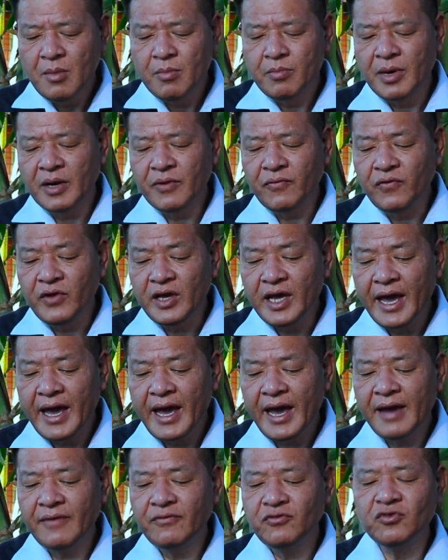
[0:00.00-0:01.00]
but we
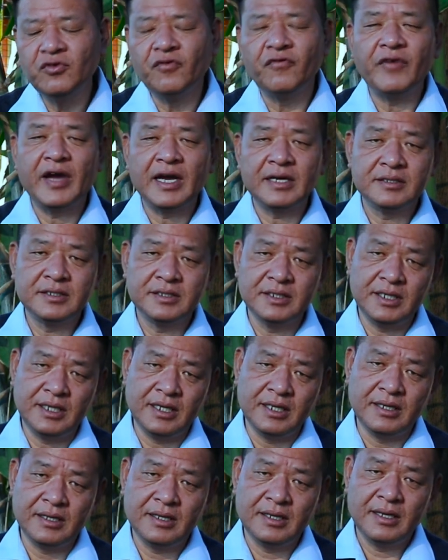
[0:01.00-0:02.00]
have to factor
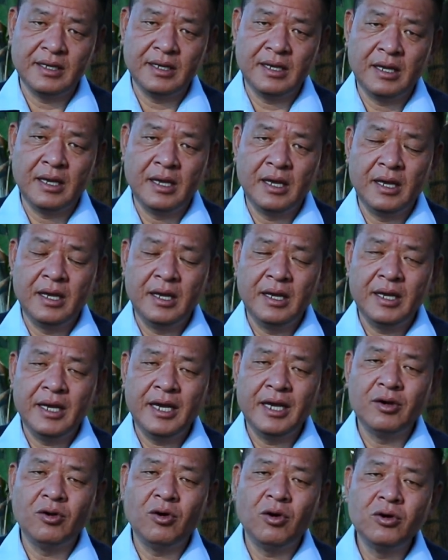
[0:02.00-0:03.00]
in
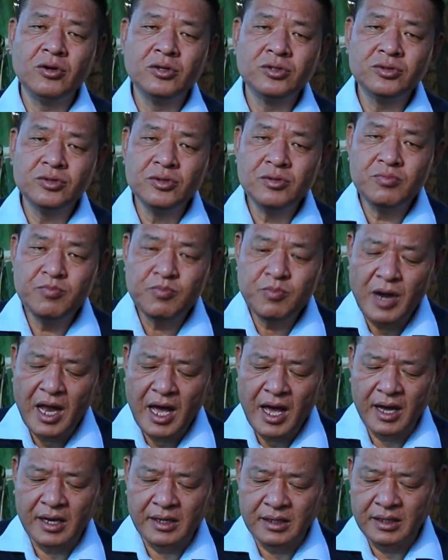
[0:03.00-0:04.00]
and also
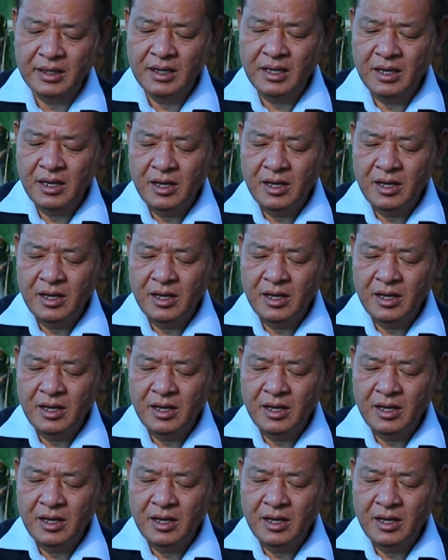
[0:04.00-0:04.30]
plan